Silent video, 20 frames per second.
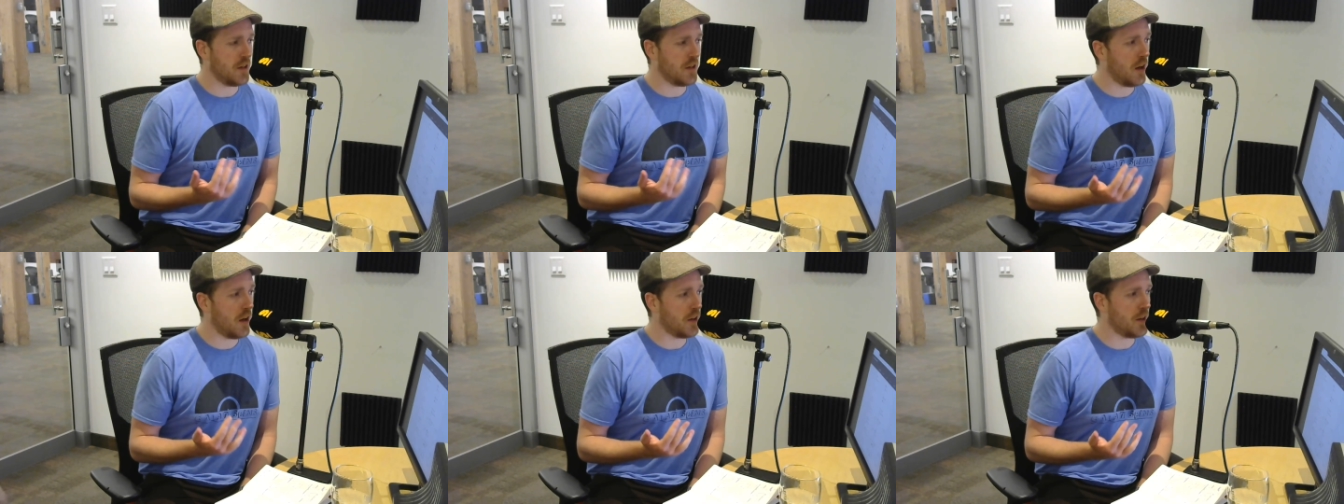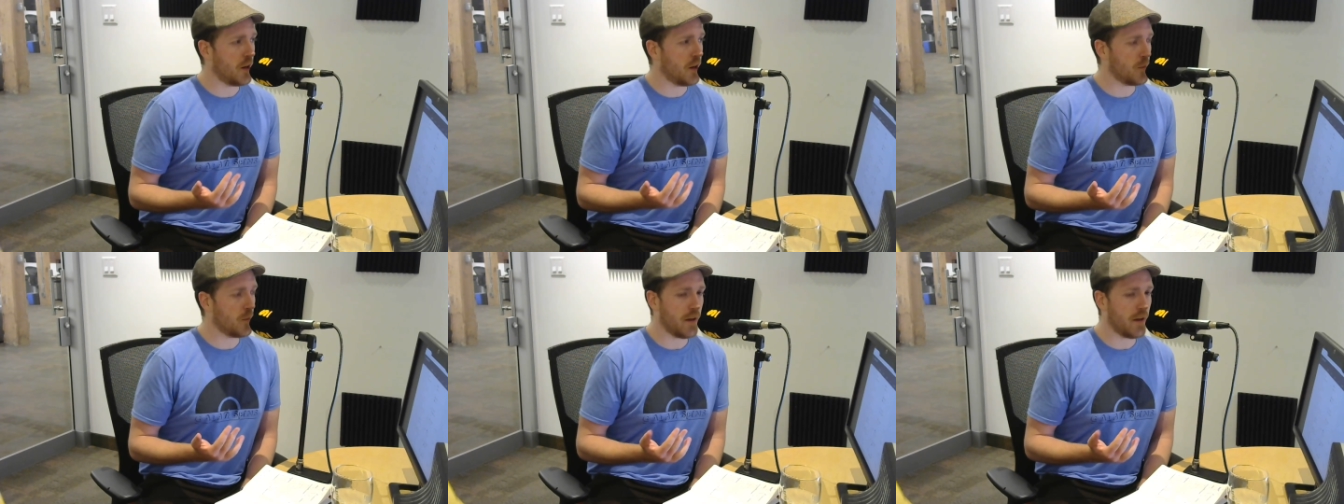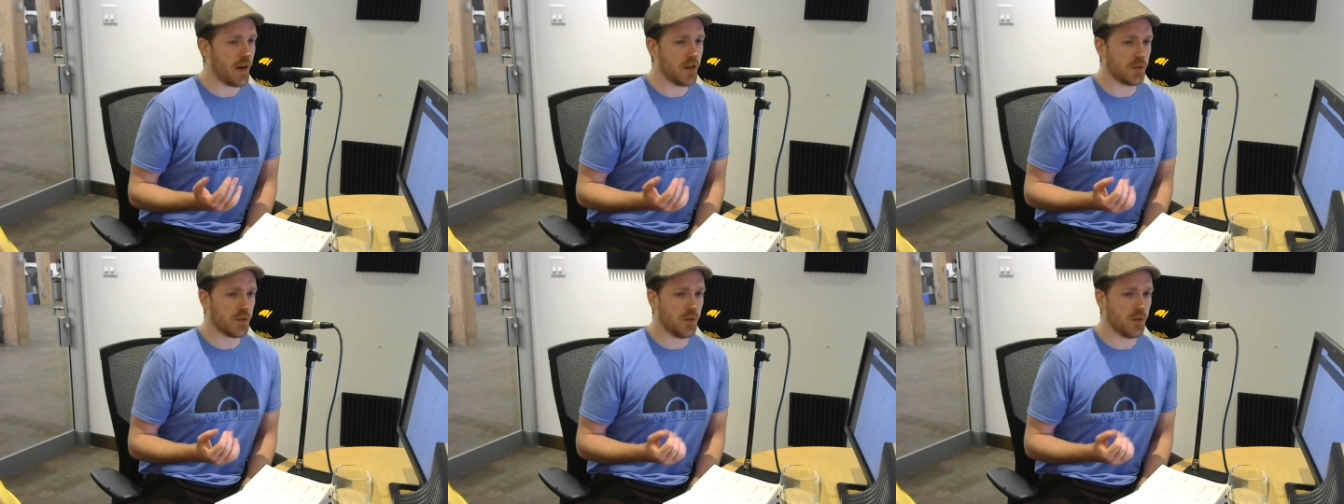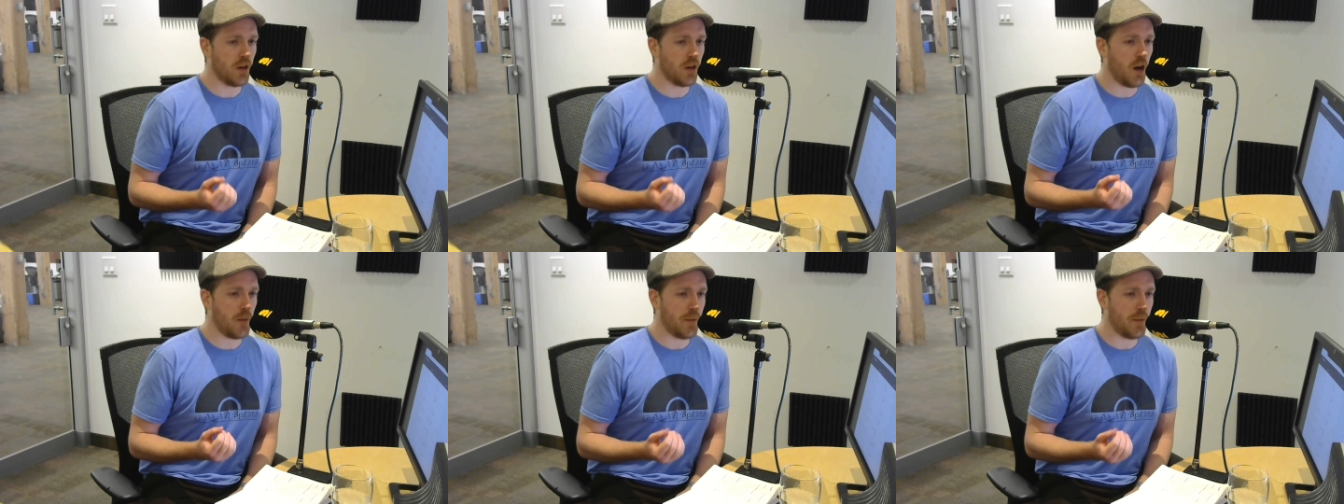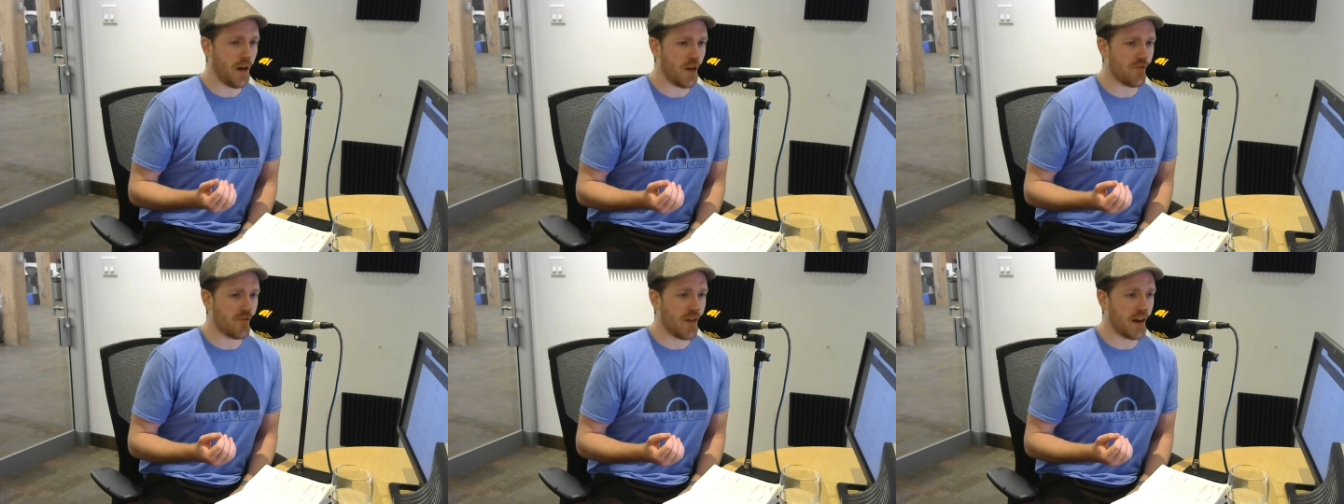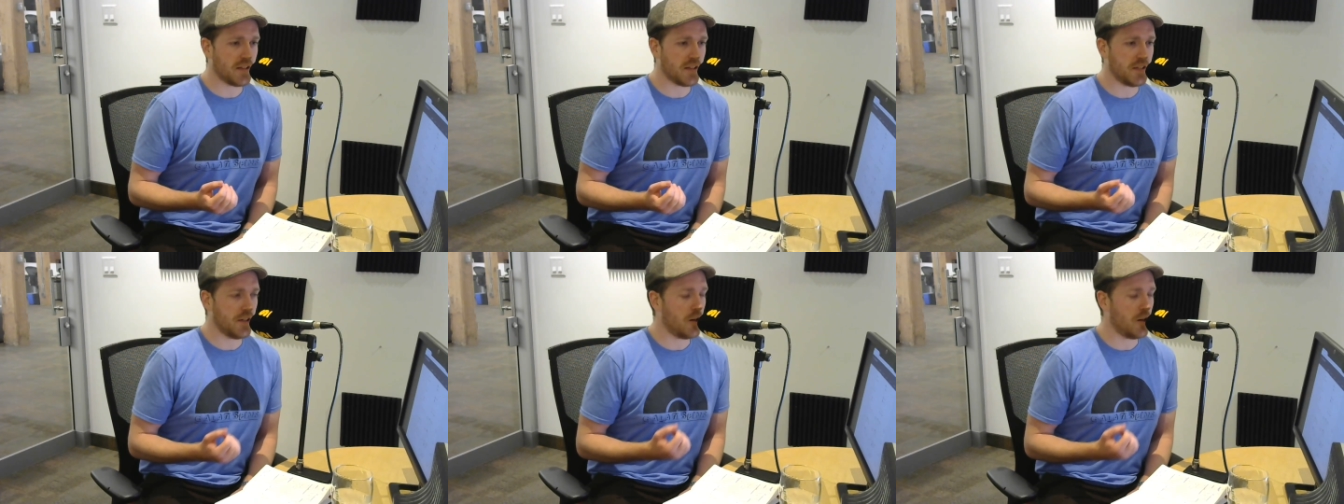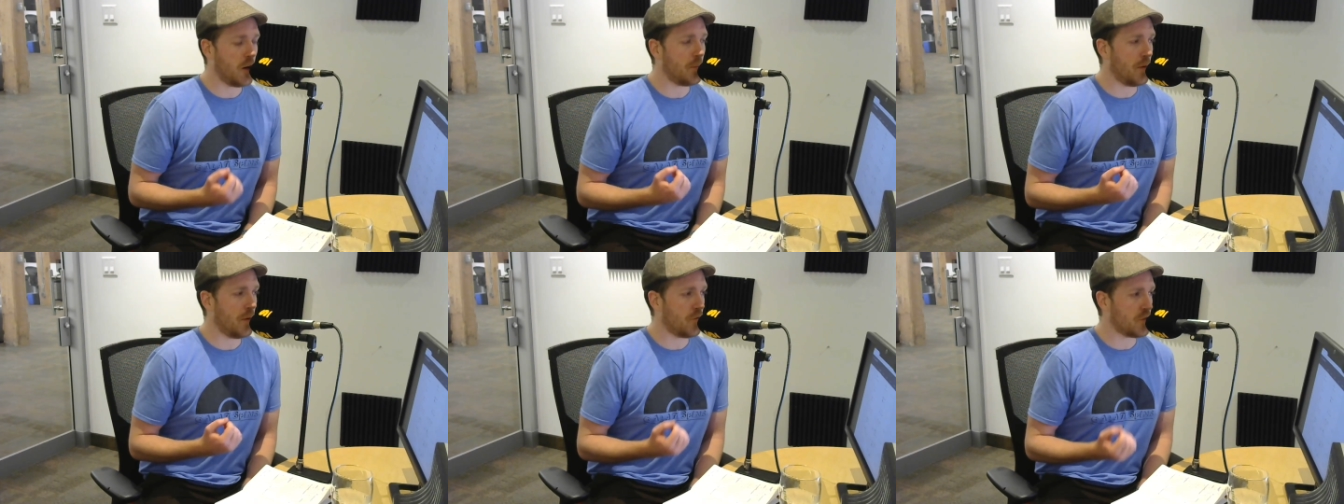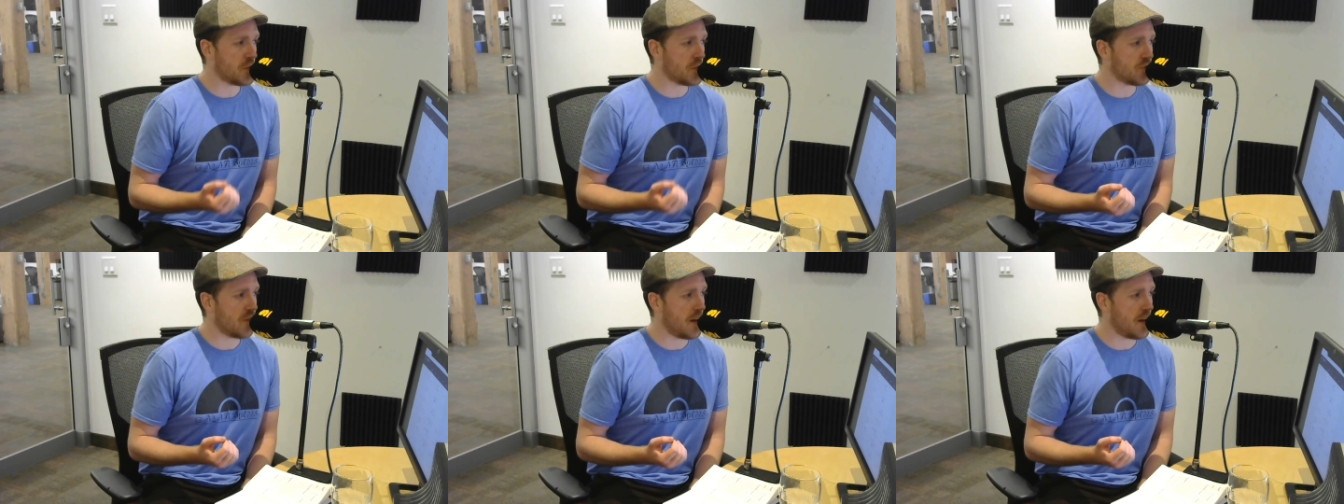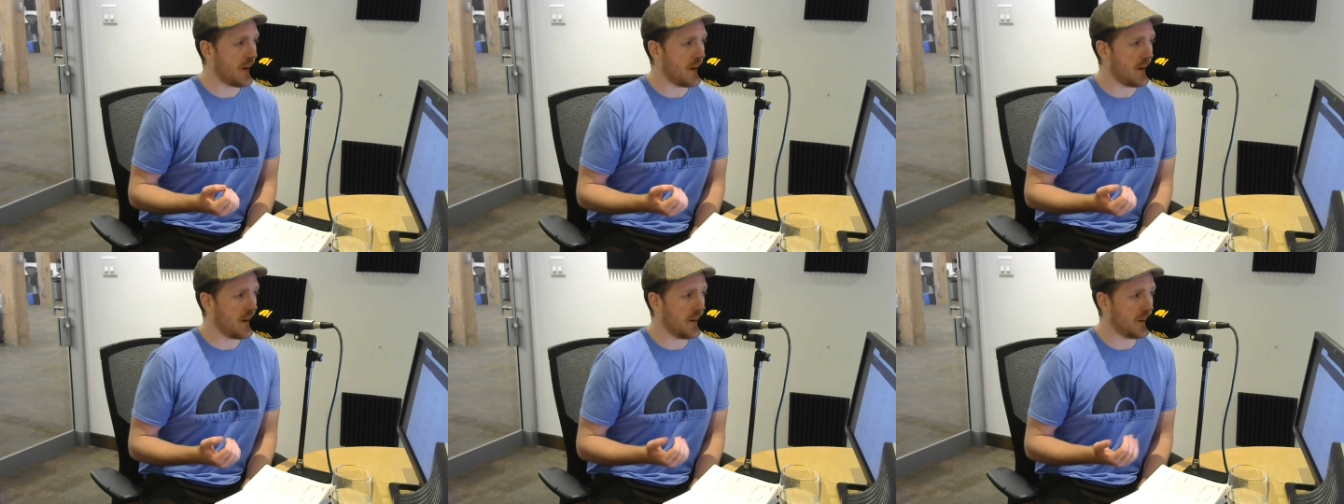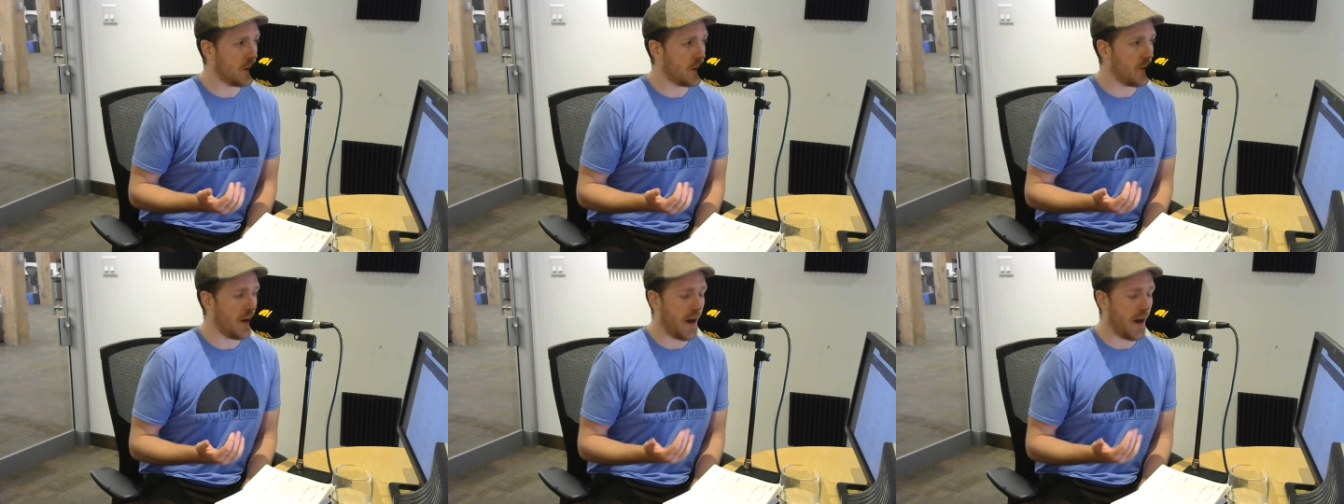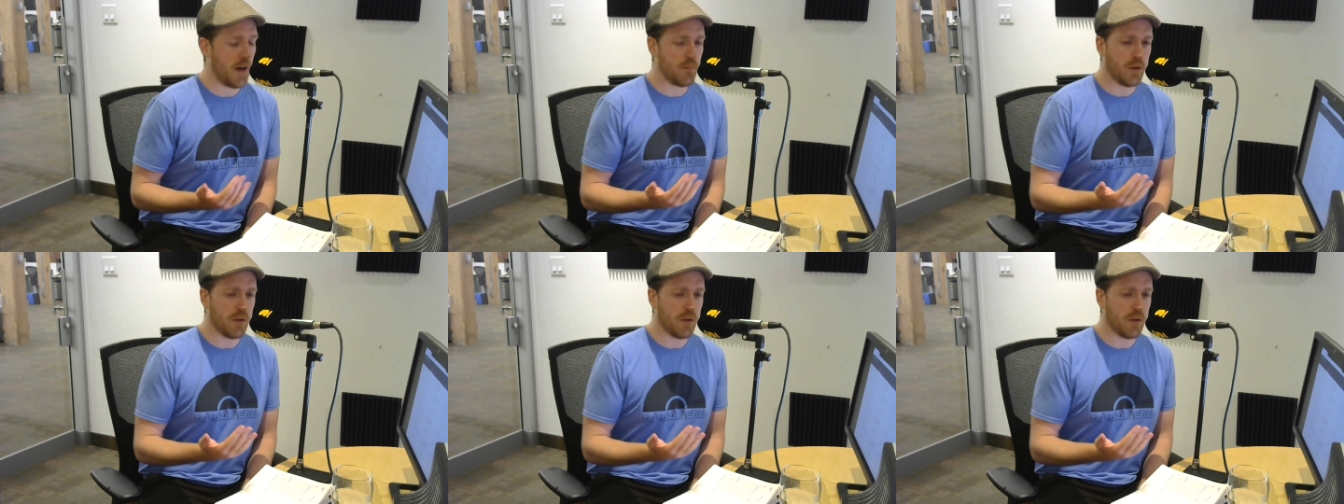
A lot of young players would have got a bit erratic, got a bit frustrated, didn't go ahead.